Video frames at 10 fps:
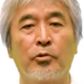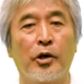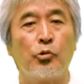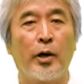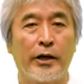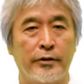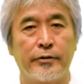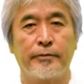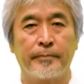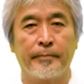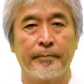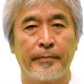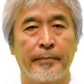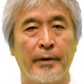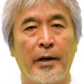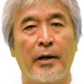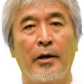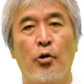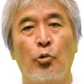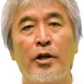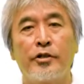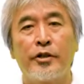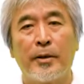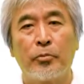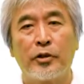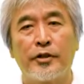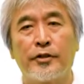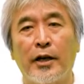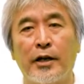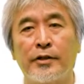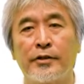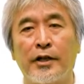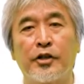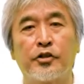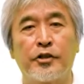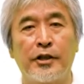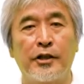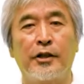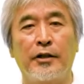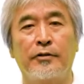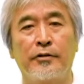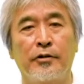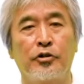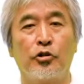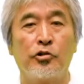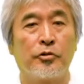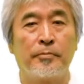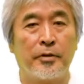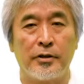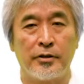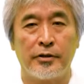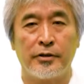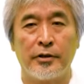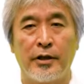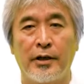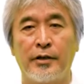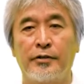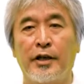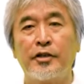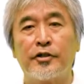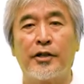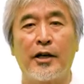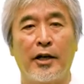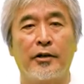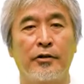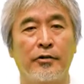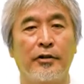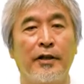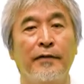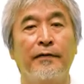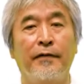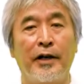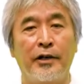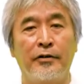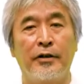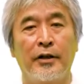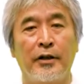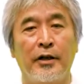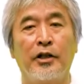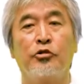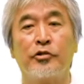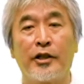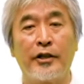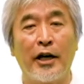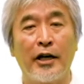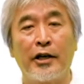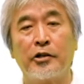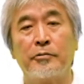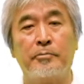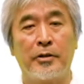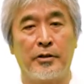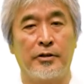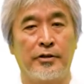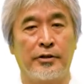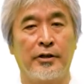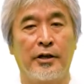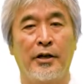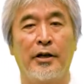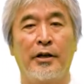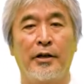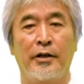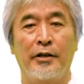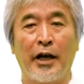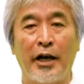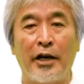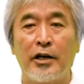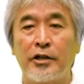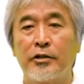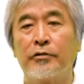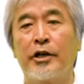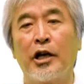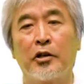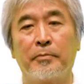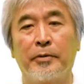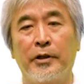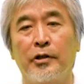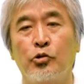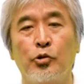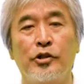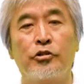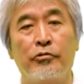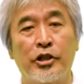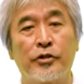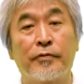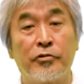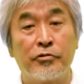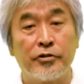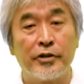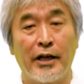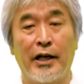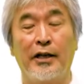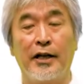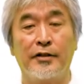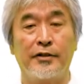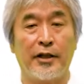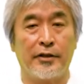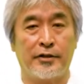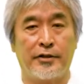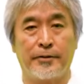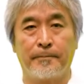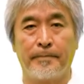body weight. When their body size exceeded those of birds, they started to invade into the dining of birds diurnal canopy with rich fruits and insects.